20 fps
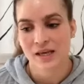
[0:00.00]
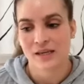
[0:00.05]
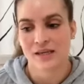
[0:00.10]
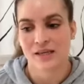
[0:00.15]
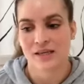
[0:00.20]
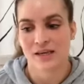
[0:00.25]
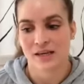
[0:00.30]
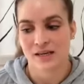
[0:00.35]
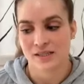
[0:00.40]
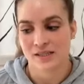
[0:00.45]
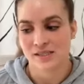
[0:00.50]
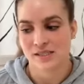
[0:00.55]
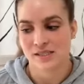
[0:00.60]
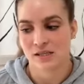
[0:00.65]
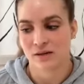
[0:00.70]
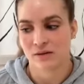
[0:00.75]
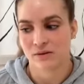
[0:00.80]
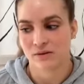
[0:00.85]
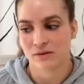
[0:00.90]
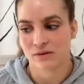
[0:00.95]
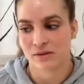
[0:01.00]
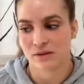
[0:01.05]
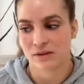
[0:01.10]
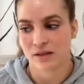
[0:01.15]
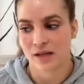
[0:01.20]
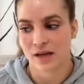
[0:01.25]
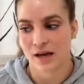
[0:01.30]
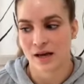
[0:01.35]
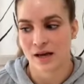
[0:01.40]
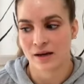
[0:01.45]
Yeah. So
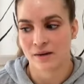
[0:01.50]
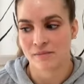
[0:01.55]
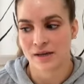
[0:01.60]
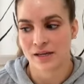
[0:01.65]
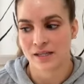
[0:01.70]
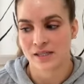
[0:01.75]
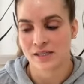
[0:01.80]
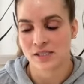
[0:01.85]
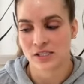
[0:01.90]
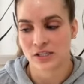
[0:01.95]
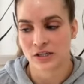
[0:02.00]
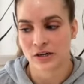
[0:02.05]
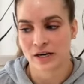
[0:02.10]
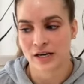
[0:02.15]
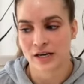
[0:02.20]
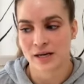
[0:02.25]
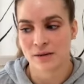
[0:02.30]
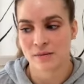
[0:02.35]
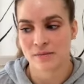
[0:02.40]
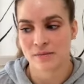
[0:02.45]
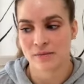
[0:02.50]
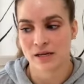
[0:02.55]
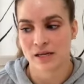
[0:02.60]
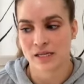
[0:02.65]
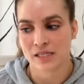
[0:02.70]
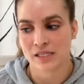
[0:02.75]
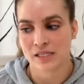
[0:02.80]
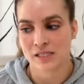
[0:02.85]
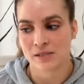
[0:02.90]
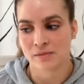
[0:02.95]
my Instagram
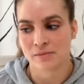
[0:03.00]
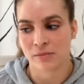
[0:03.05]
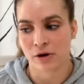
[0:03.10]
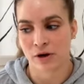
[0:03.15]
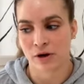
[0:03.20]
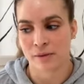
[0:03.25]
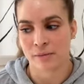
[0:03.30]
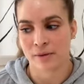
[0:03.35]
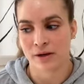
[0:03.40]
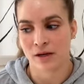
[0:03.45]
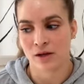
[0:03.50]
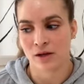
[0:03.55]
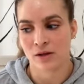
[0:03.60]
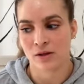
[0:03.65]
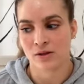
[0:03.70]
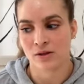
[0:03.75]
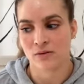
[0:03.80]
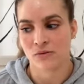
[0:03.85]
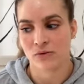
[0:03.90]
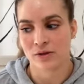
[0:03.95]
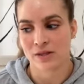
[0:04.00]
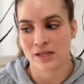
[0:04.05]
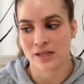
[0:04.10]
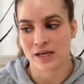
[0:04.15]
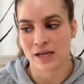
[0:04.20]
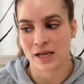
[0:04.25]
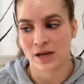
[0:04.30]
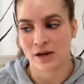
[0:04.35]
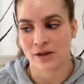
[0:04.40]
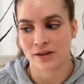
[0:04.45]
is barbell with an
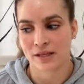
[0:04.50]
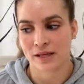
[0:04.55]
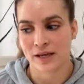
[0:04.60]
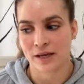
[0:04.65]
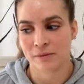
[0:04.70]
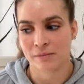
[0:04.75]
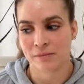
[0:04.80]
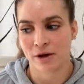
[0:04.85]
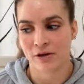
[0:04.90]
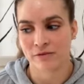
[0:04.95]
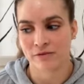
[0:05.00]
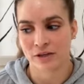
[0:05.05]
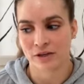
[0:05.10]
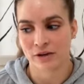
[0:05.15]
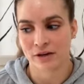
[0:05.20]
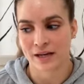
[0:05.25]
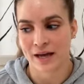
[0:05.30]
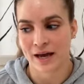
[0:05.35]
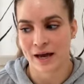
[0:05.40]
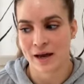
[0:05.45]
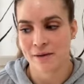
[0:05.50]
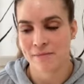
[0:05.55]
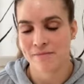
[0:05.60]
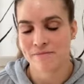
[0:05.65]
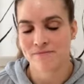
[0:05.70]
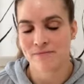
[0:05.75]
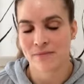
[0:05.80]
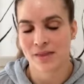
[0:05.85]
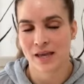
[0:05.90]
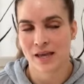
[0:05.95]
E on the end, pelvic rehab,
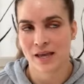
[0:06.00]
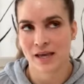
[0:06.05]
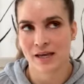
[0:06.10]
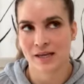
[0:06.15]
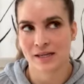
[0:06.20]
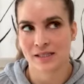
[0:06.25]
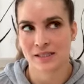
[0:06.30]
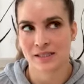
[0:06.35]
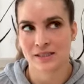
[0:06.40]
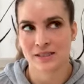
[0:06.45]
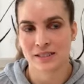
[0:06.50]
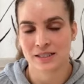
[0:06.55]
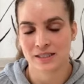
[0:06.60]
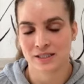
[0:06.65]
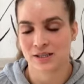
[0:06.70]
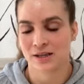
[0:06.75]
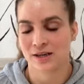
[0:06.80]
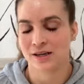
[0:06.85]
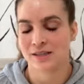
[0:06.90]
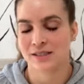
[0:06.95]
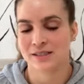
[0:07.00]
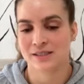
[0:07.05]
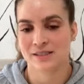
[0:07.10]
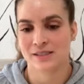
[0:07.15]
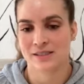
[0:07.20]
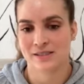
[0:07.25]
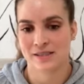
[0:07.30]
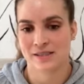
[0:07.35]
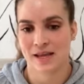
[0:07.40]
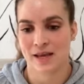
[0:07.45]
and TikTok is
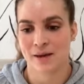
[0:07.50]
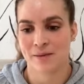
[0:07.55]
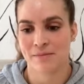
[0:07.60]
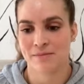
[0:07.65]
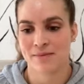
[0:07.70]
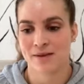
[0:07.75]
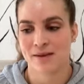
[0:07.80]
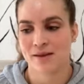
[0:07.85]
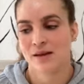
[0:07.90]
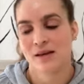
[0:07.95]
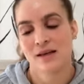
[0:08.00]
the same.